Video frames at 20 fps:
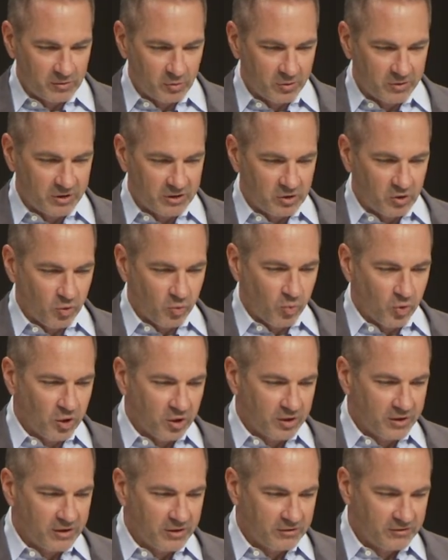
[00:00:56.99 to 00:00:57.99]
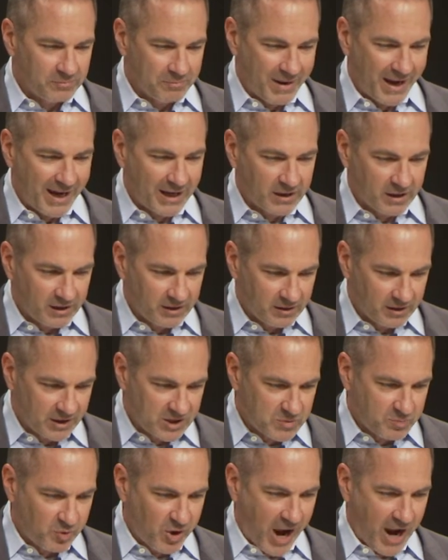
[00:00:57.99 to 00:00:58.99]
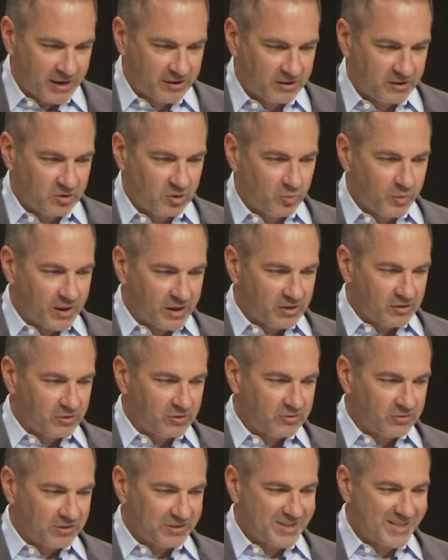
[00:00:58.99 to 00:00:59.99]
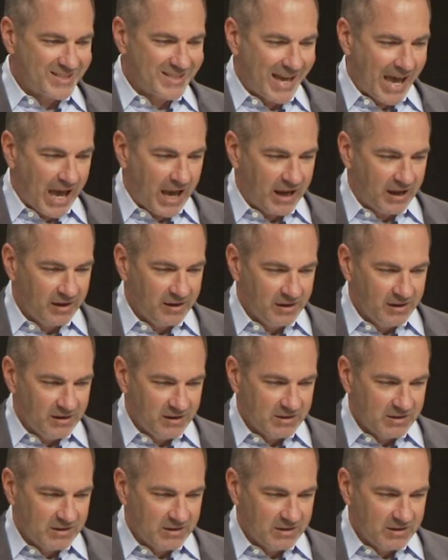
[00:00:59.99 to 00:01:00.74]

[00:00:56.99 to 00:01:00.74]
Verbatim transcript: Lord, that your word is manna, it's practical, we can use it today.